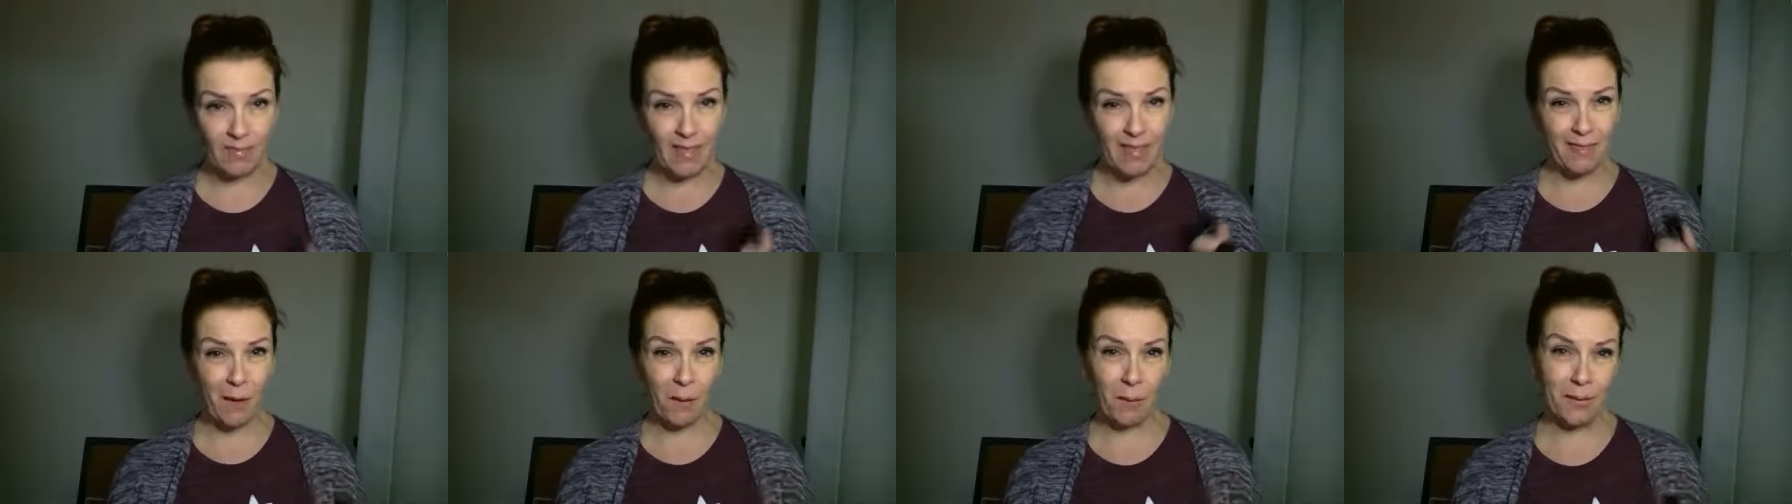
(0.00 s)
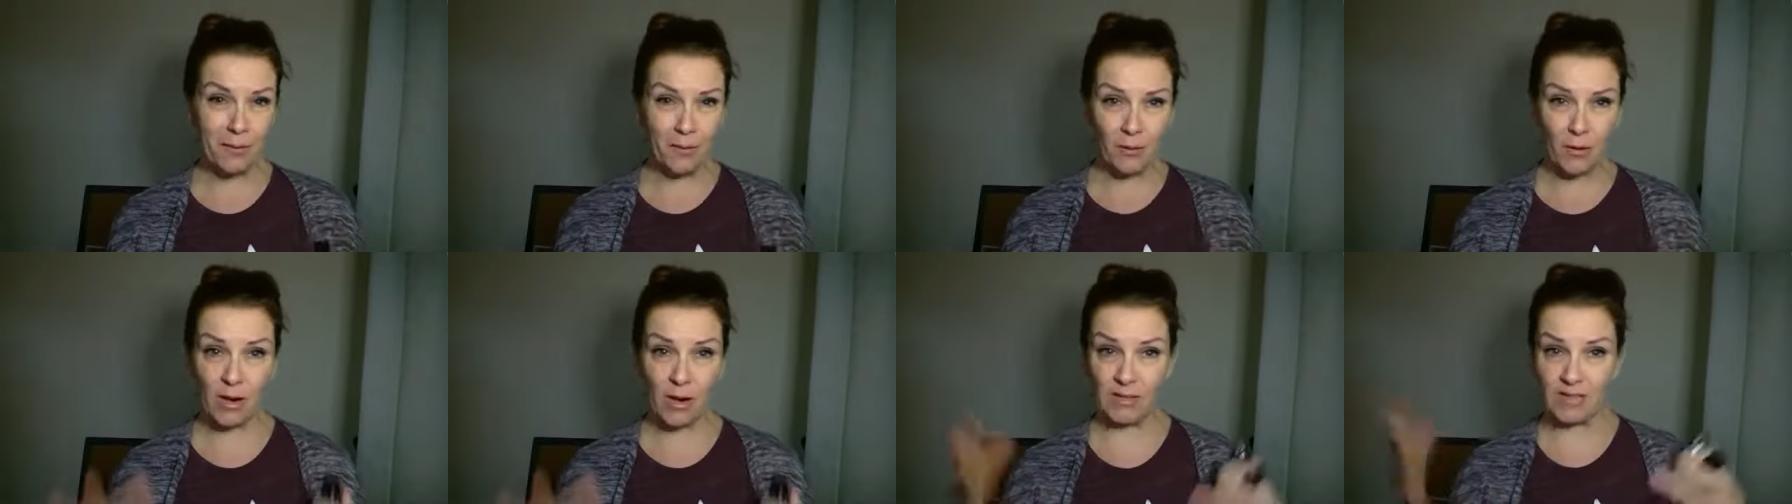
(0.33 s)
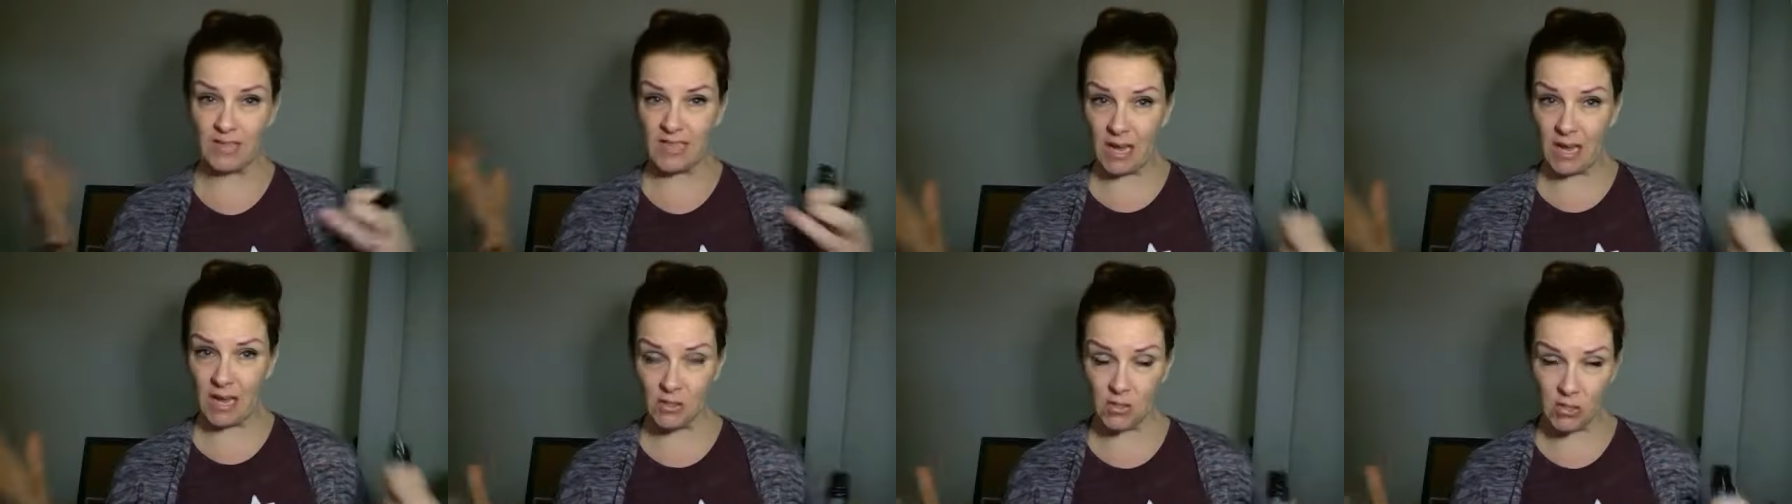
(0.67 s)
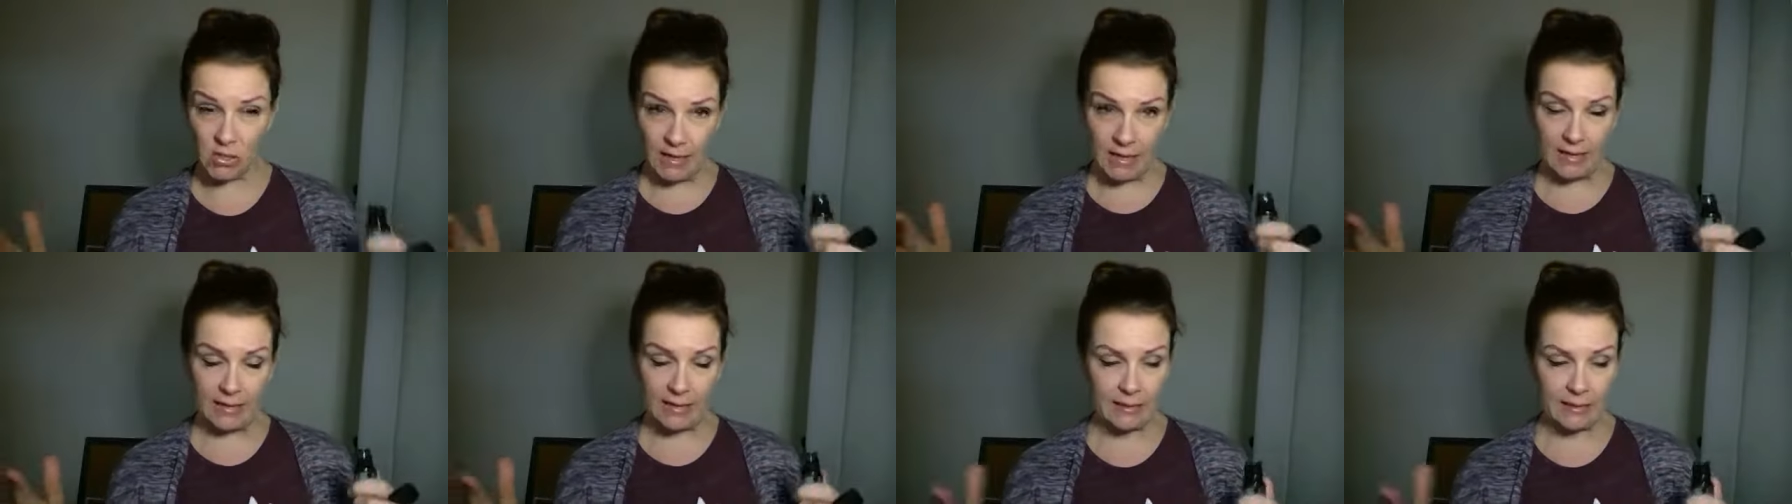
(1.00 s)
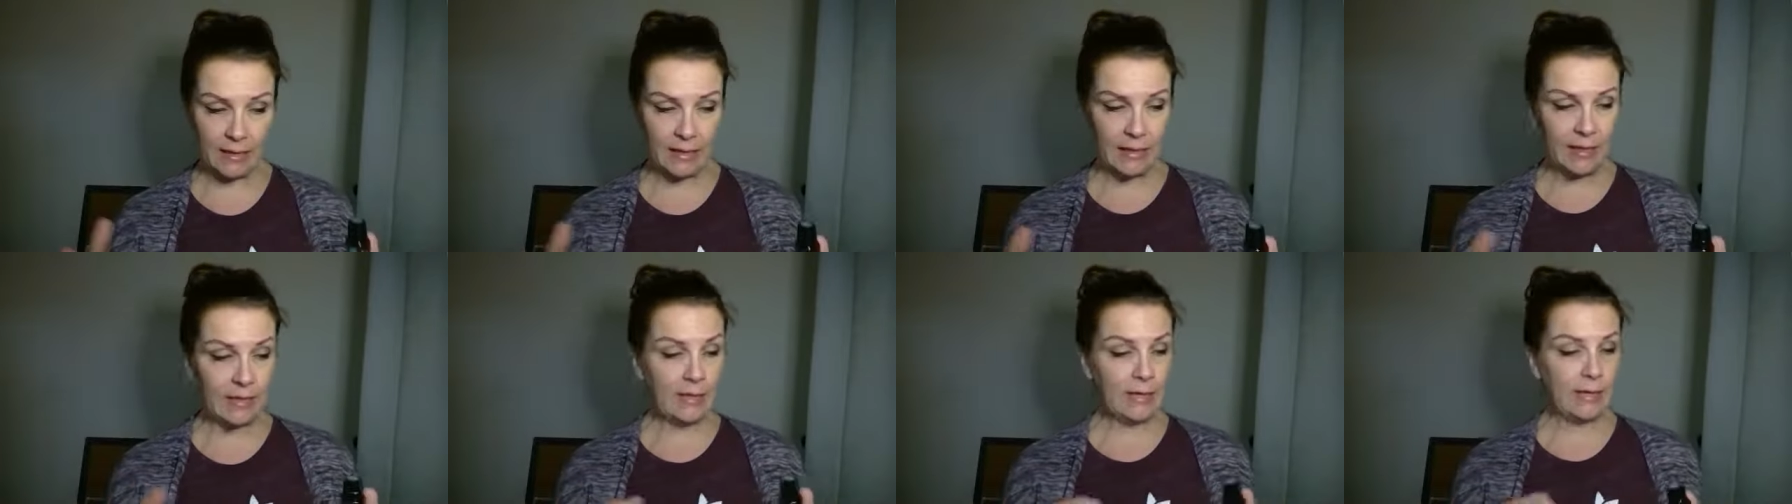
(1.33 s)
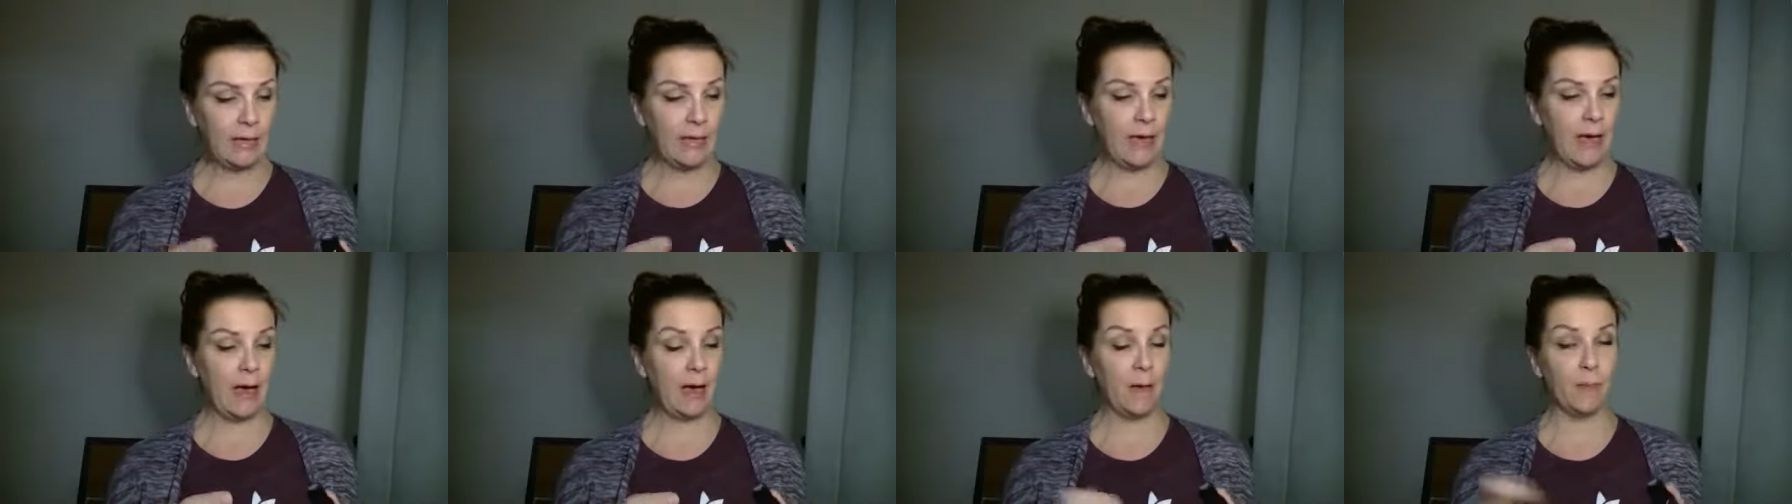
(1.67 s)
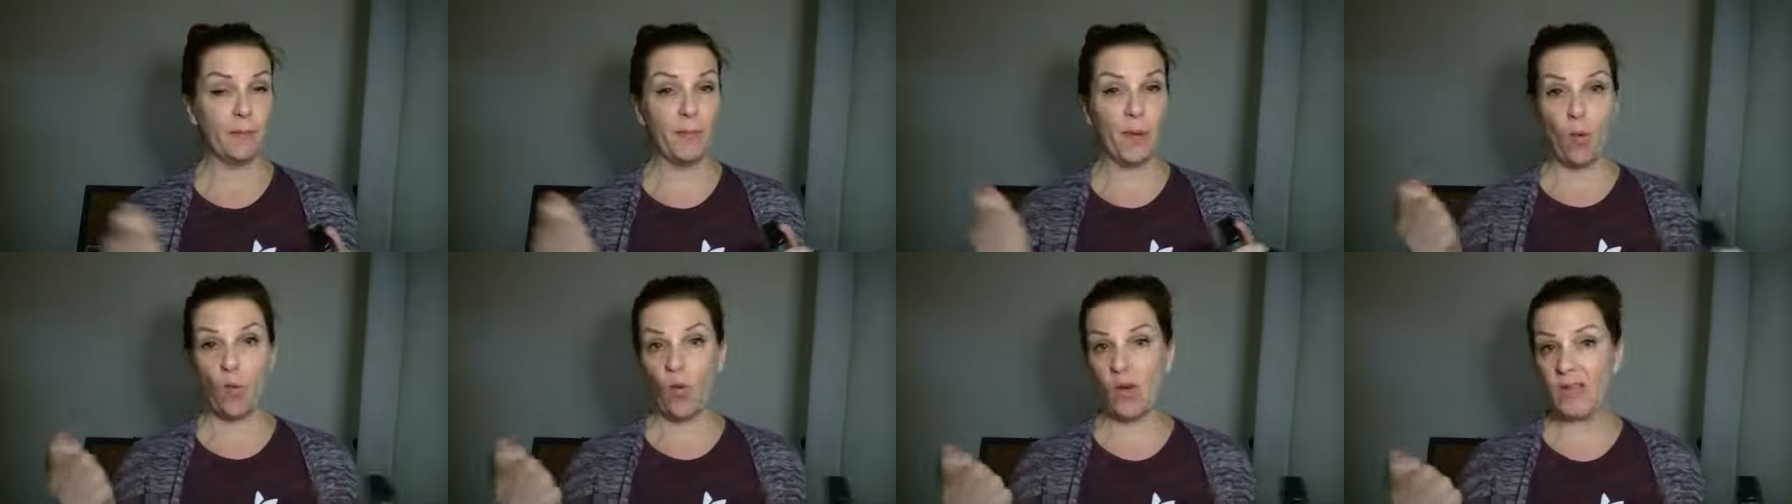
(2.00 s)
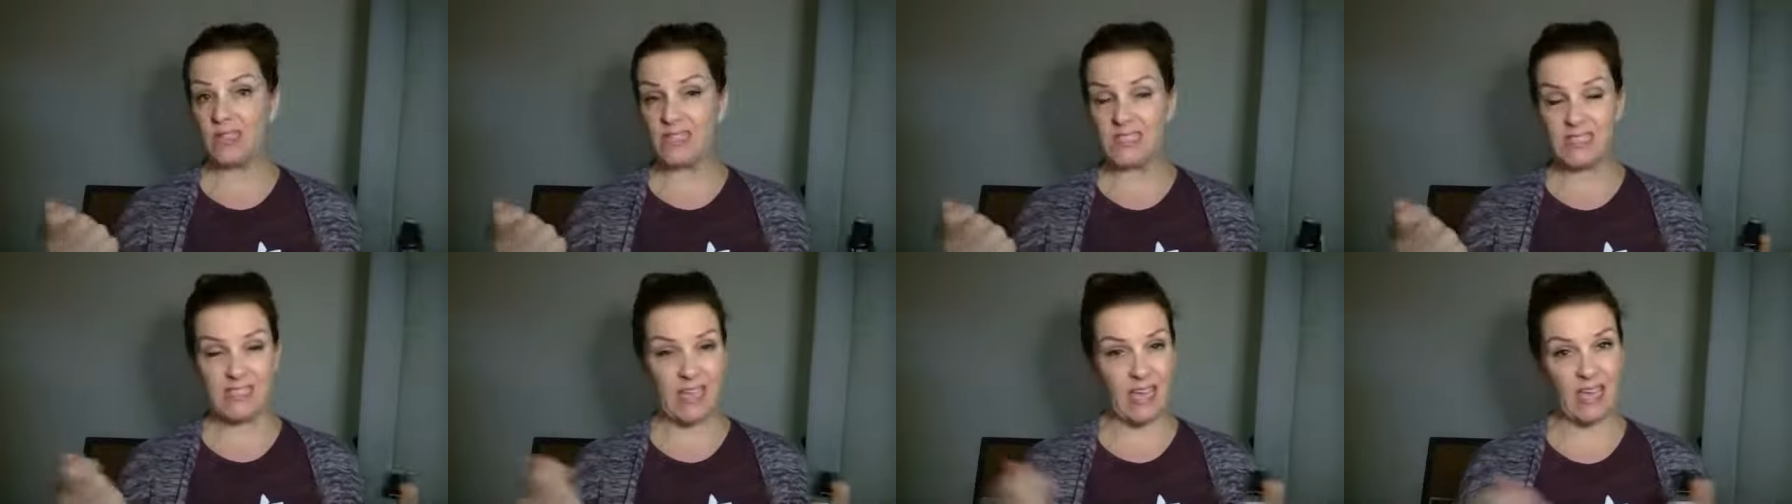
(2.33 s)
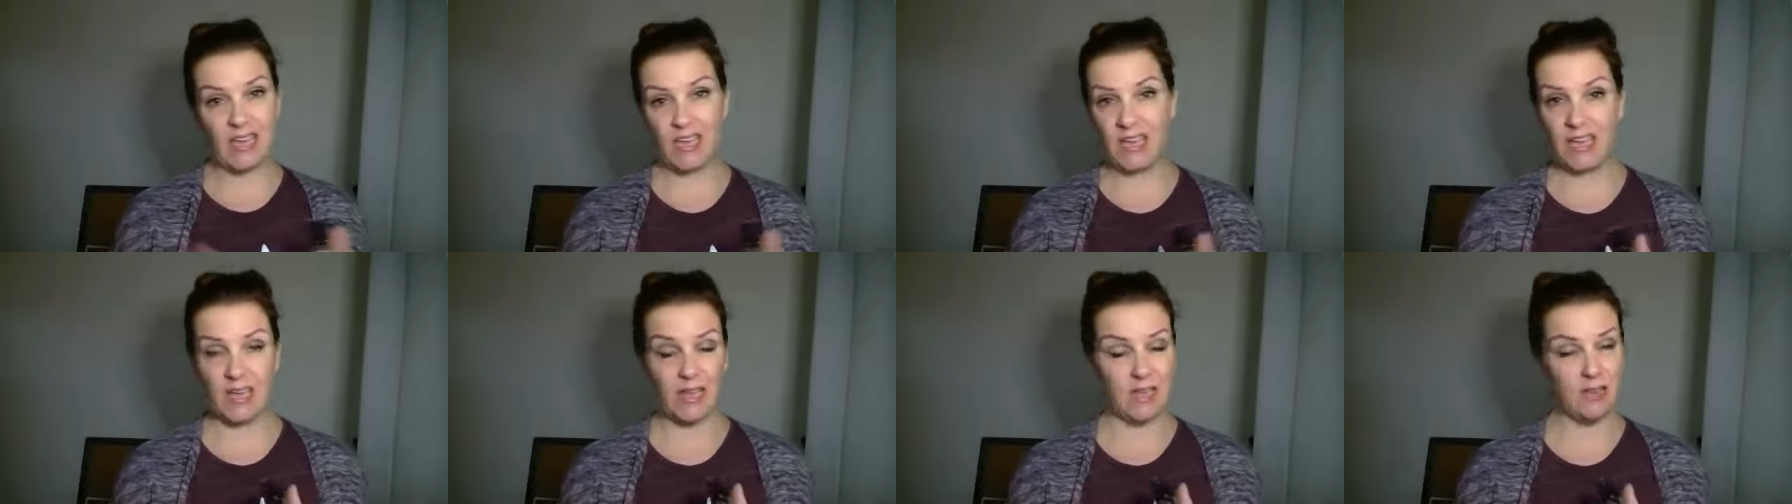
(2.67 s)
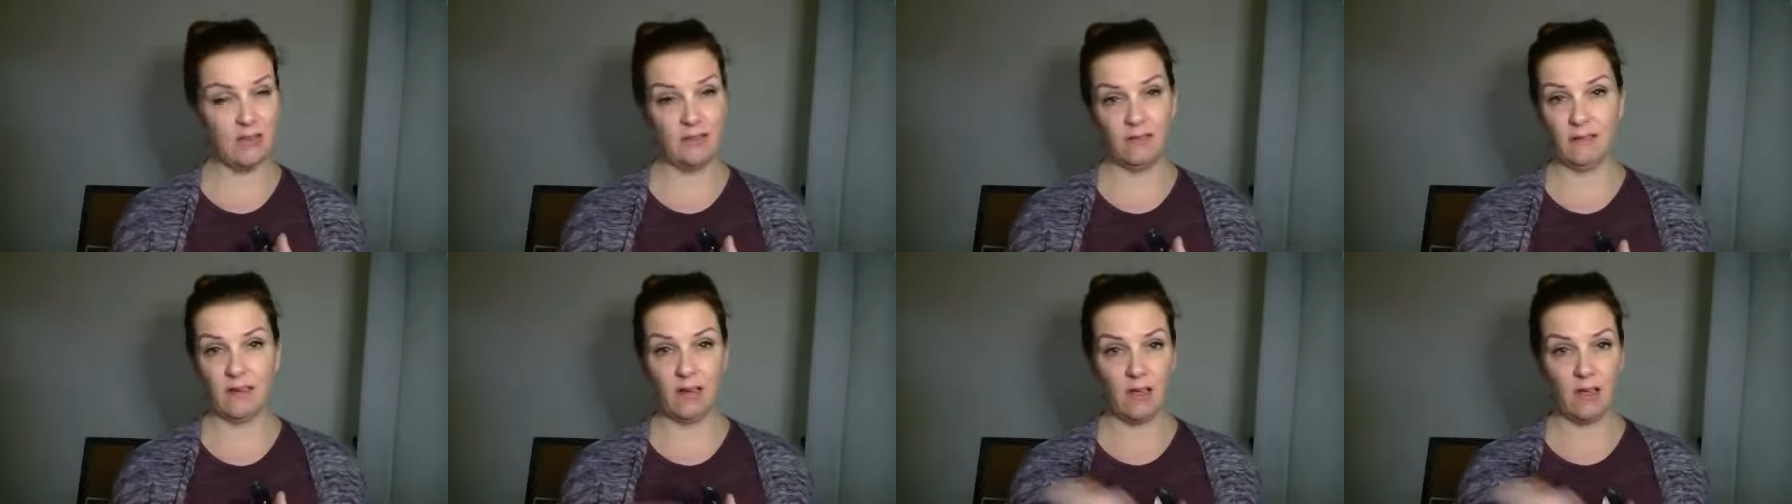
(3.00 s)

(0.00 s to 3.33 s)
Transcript: That way they're not touching it. But once they get